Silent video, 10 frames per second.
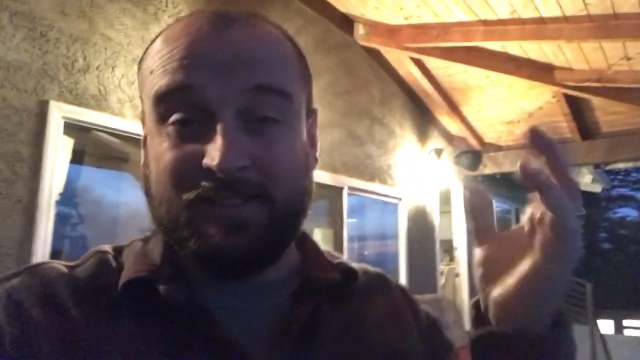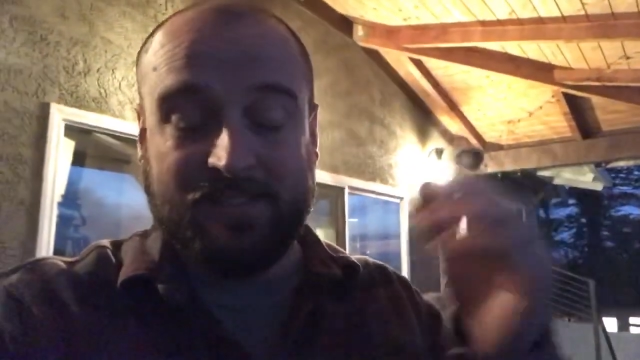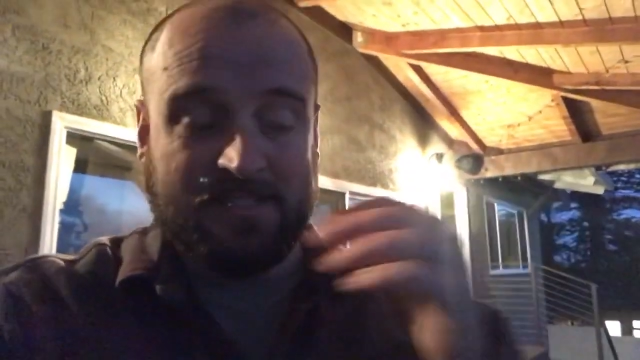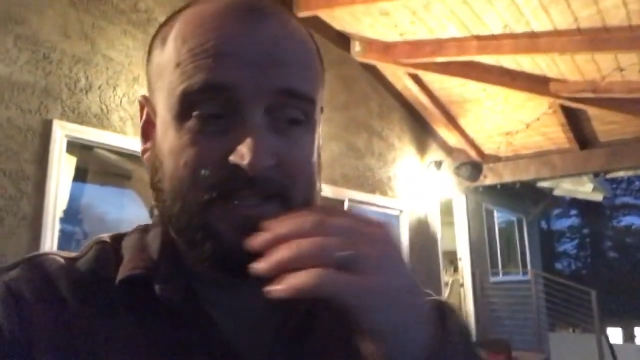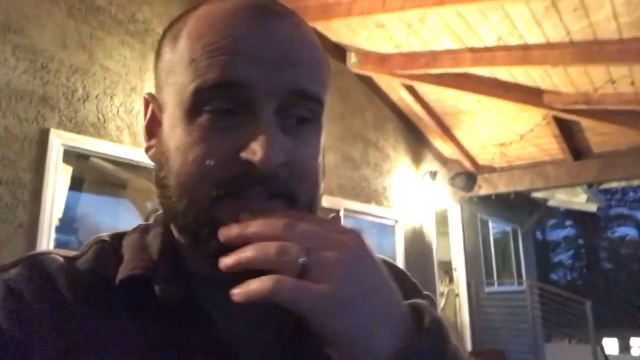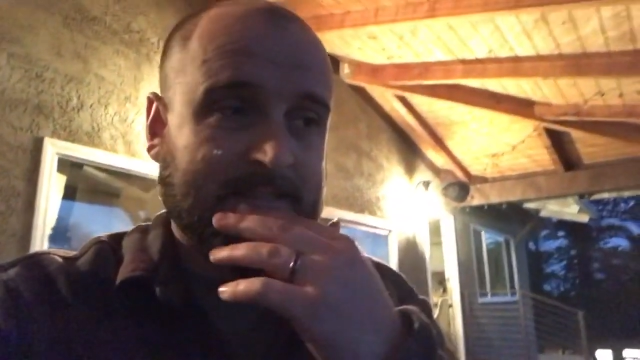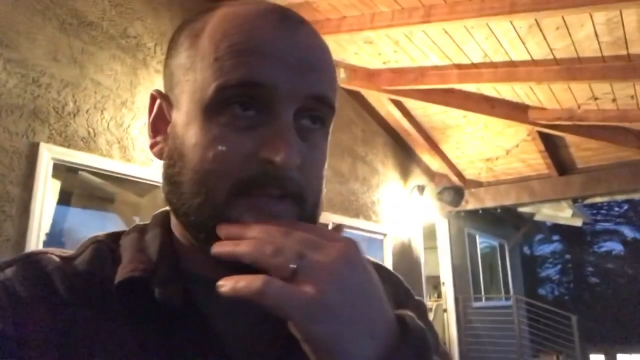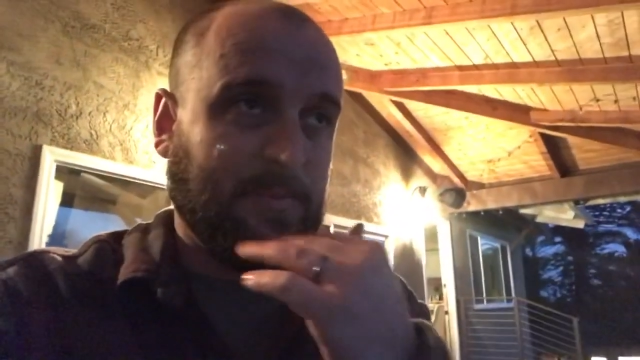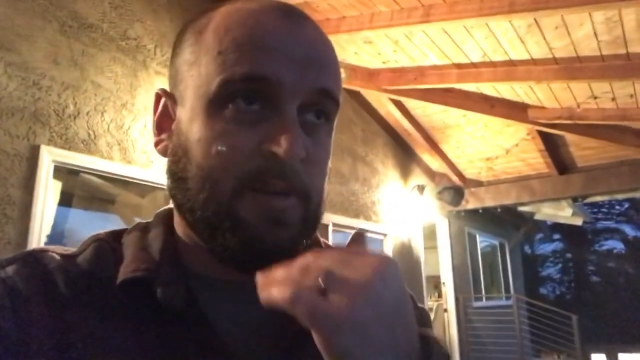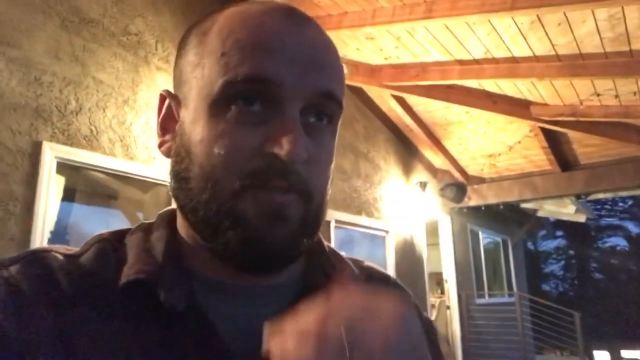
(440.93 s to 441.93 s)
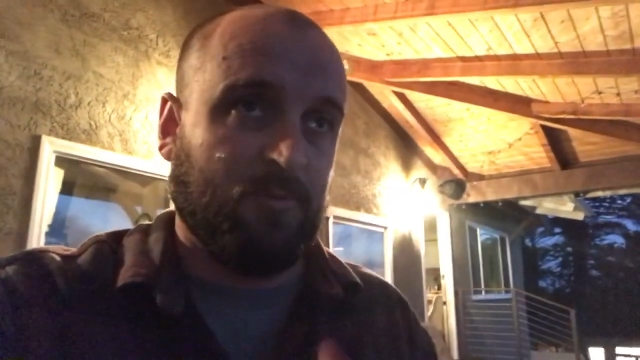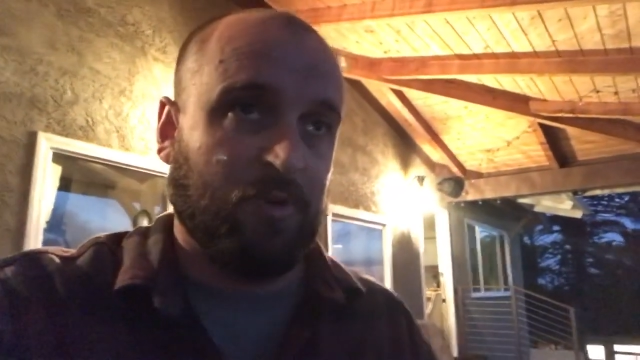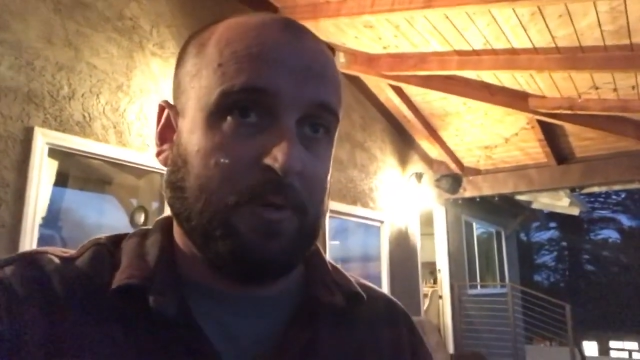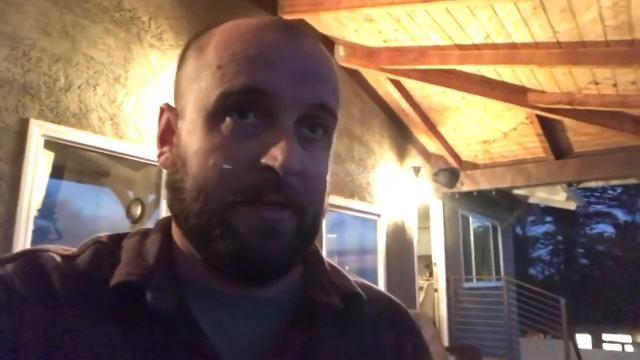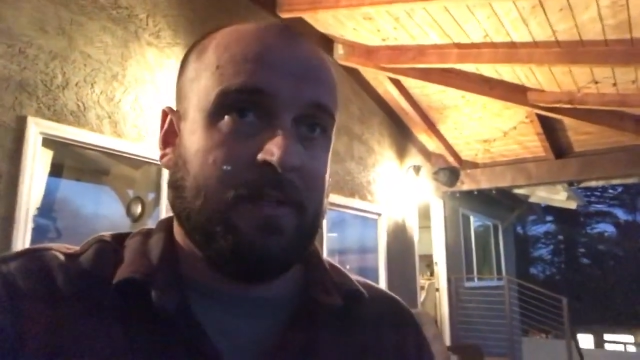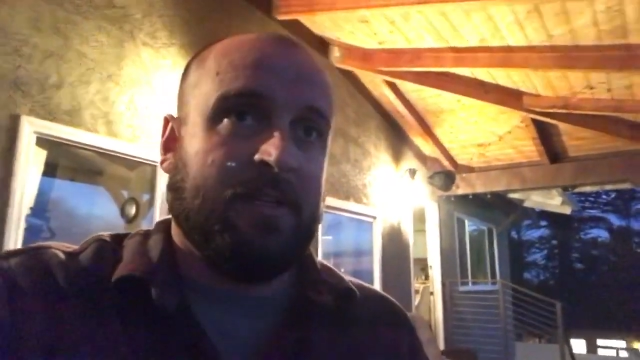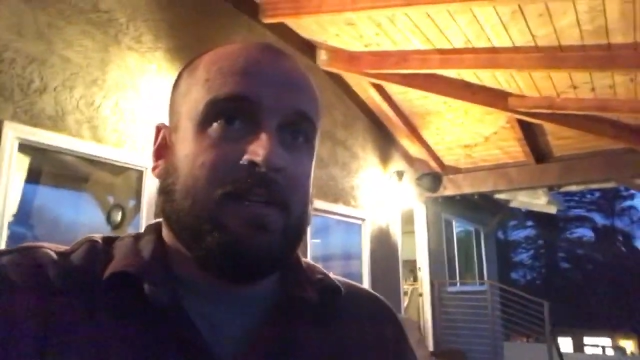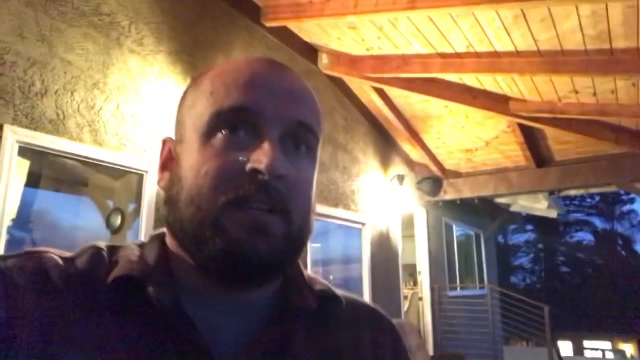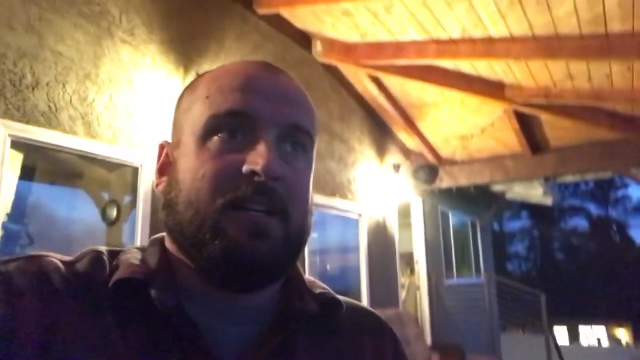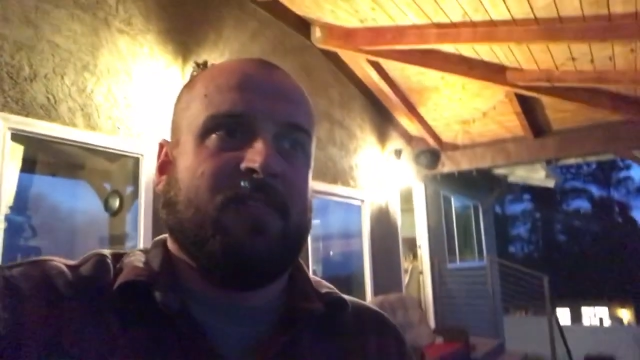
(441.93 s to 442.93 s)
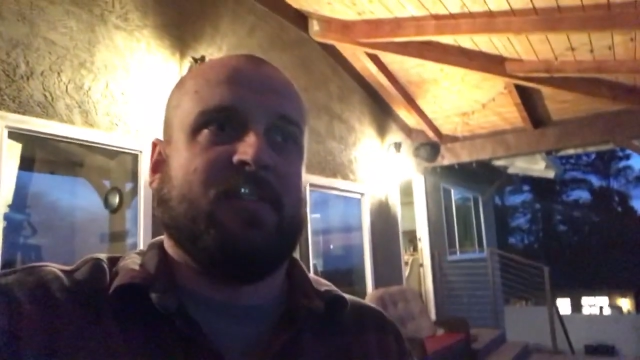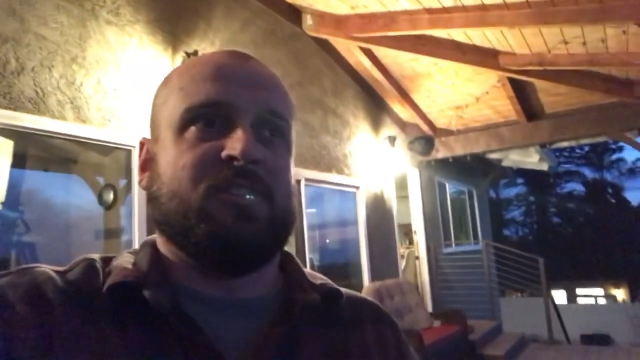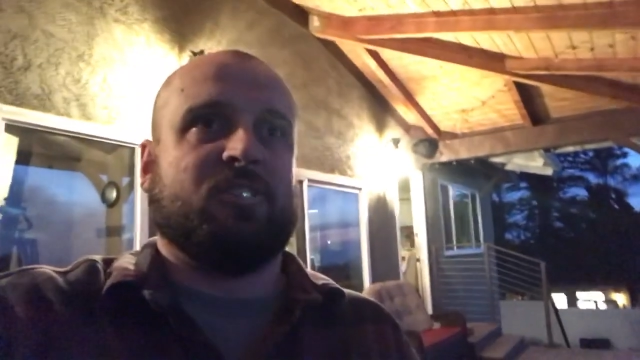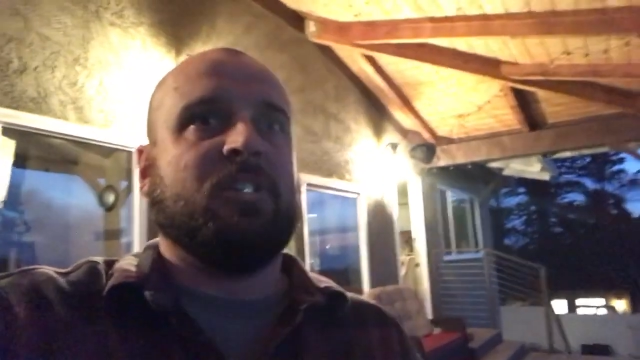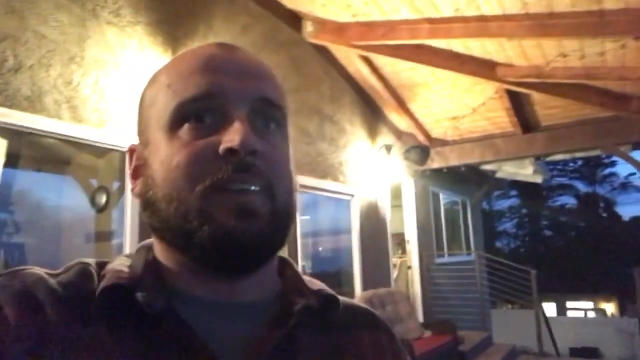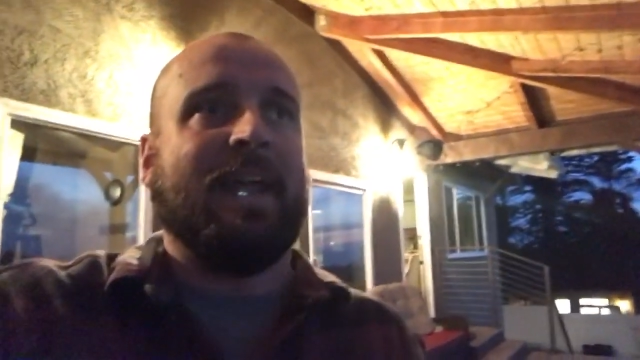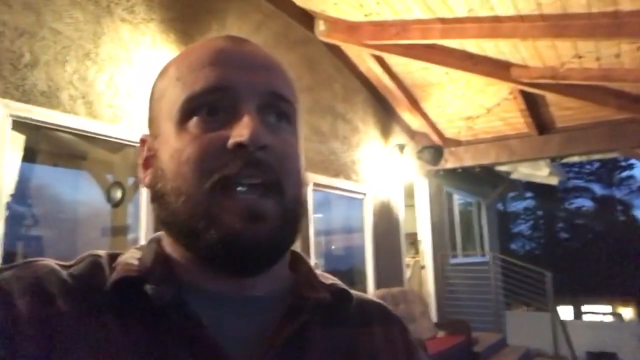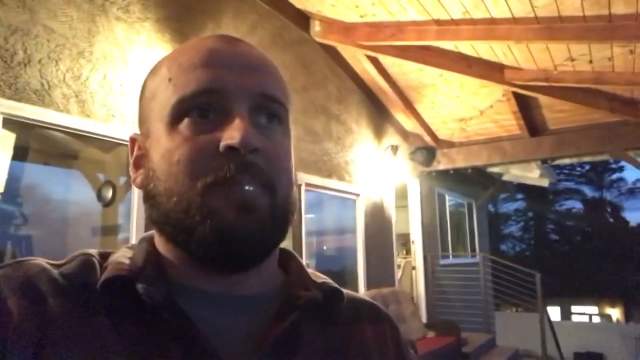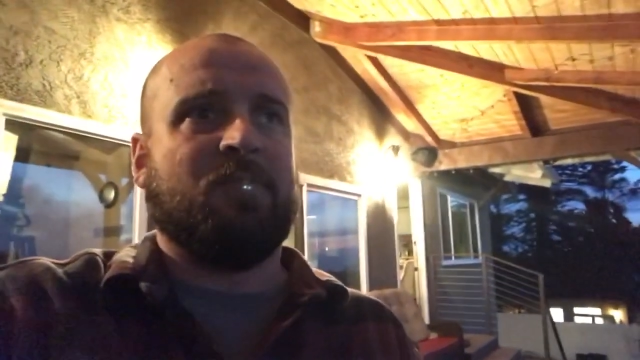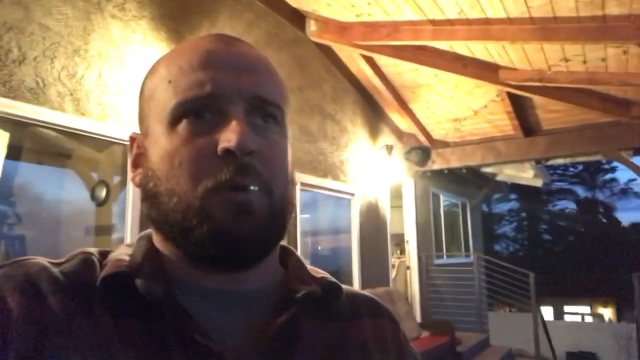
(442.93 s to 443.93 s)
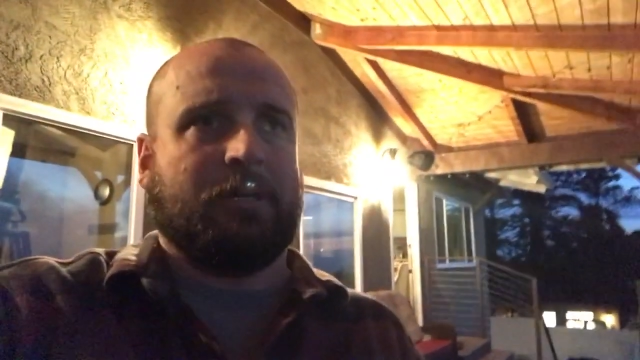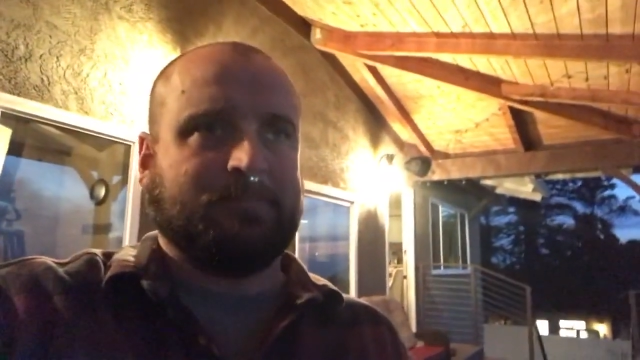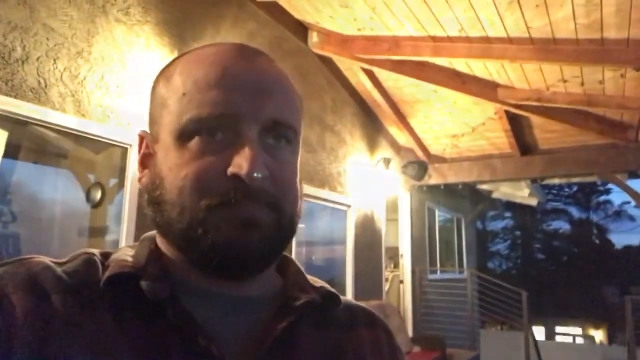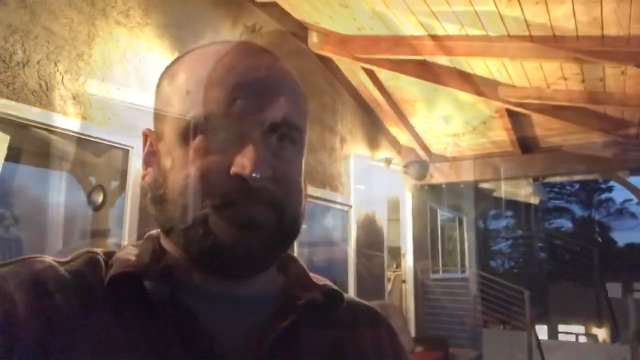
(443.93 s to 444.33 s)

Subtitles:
is the Peer Review Brewing official name for it.